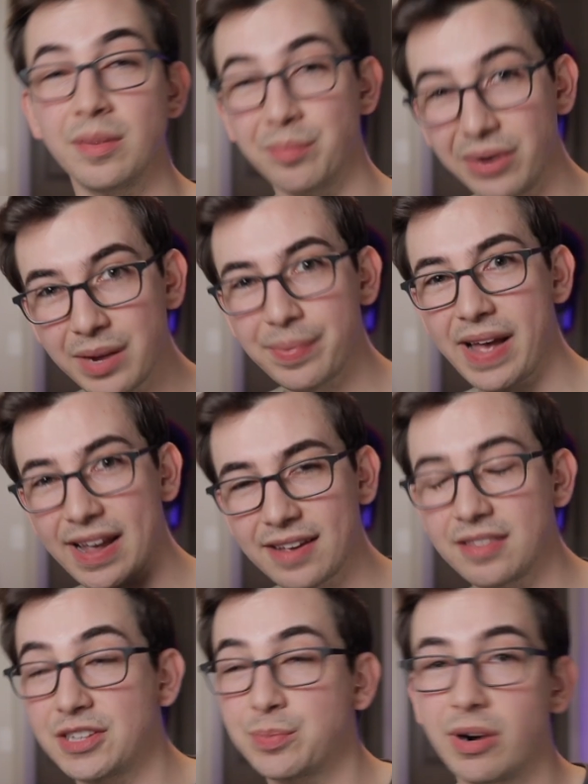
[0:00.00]
and bring it
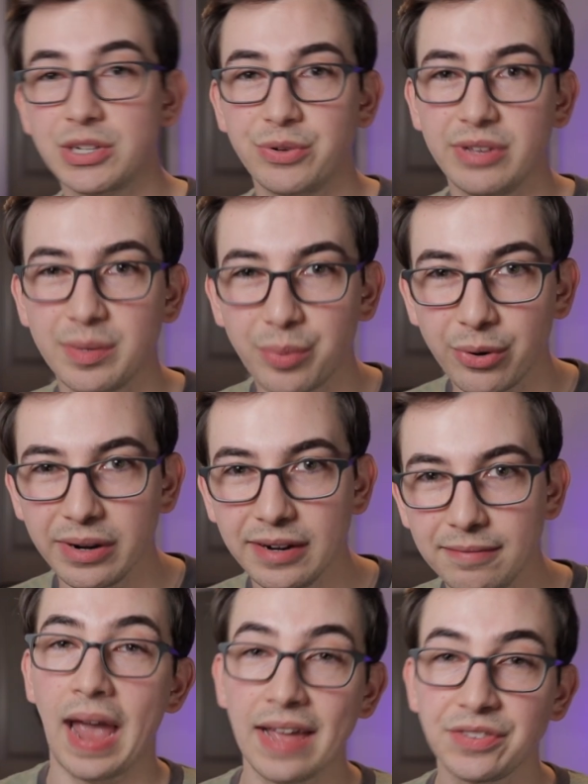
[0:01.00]
back, this part's really important.
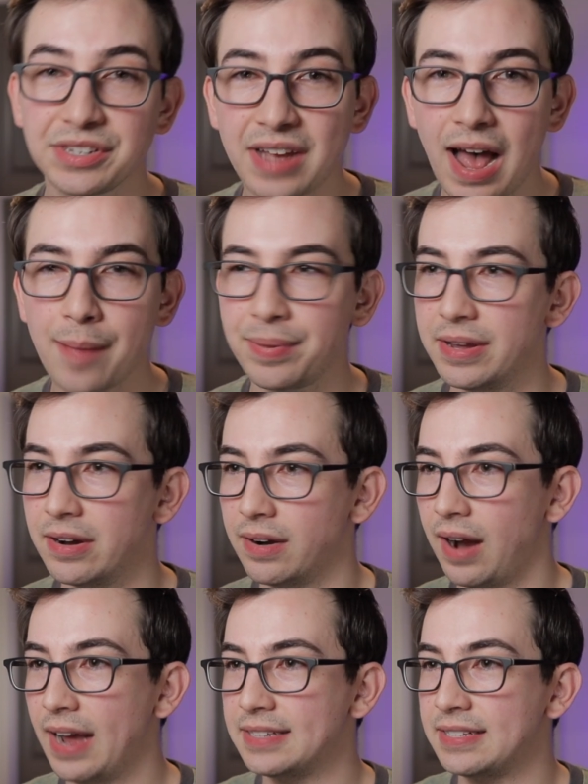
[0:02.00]
At the top
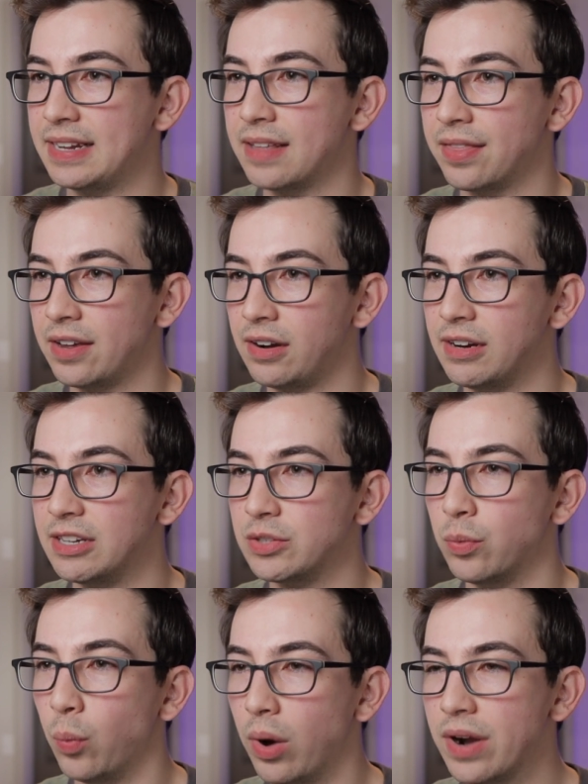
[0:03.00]
here, I see that there
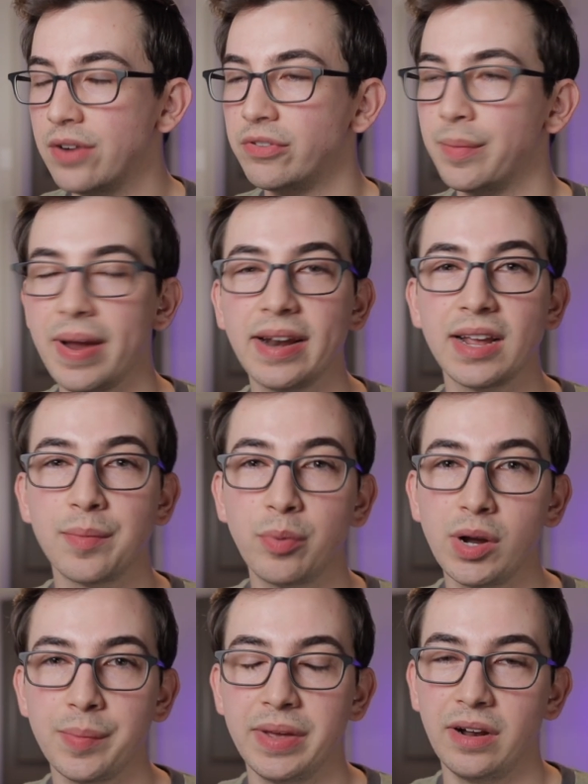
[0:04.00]
is one remaining
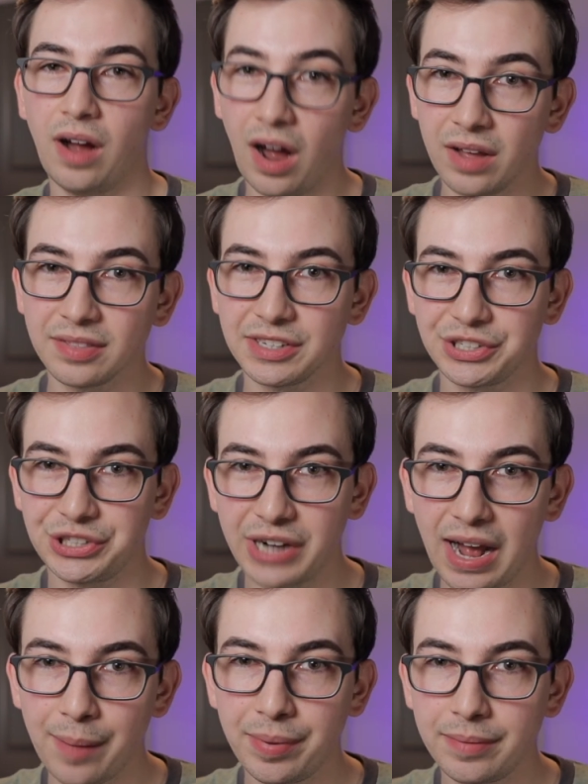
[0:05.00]
appointment on this
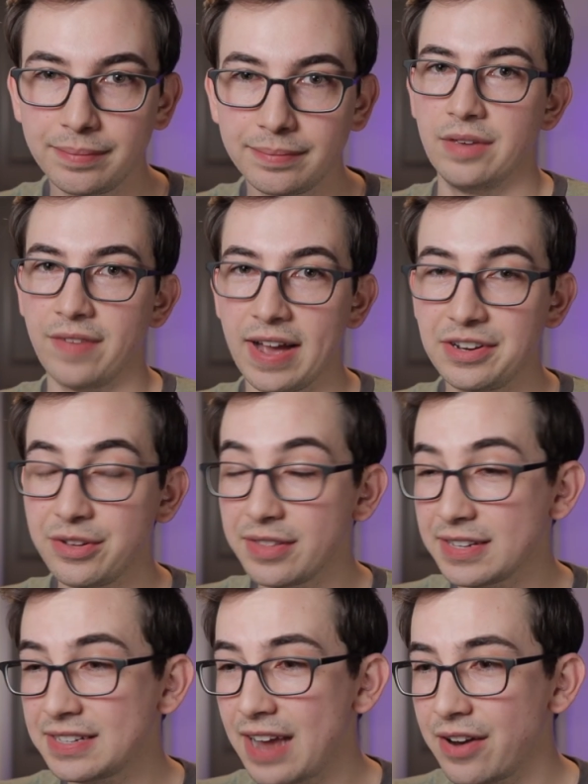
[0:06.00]
job. If I do
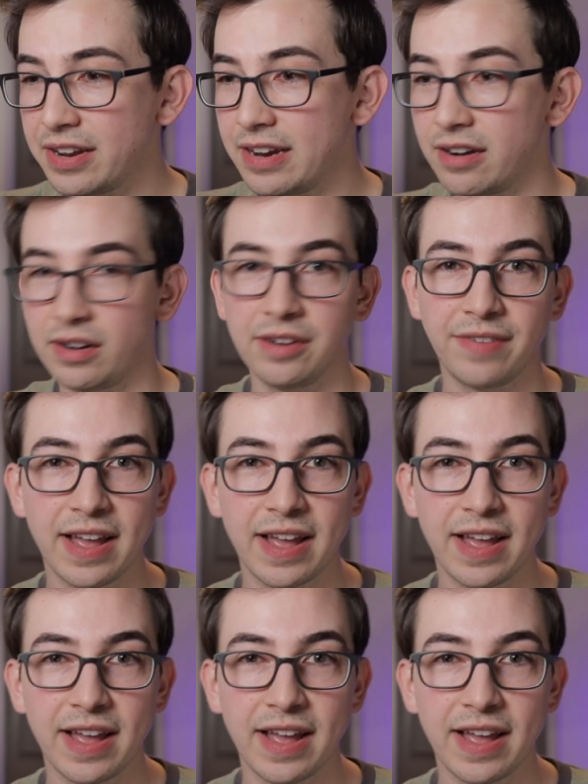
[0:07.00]
this down here, if